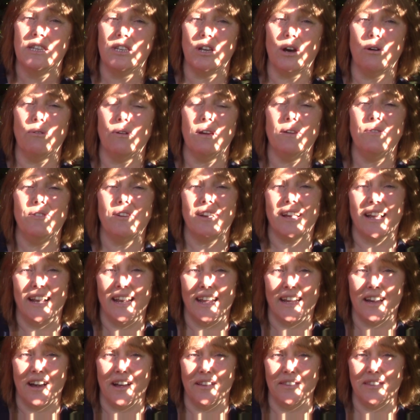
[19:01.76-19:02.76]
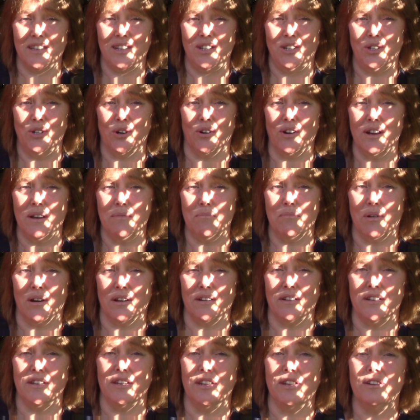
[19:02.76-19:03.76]
So if you click on the join
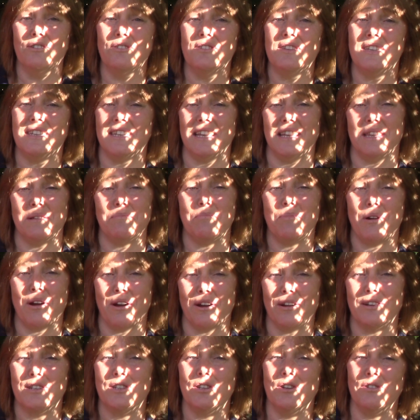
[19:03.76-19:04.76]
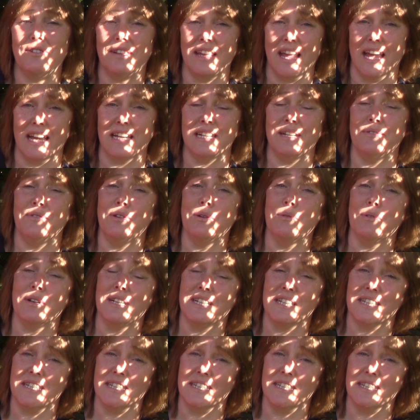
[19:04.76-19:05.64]
button, you'll see the perks you'd get if you were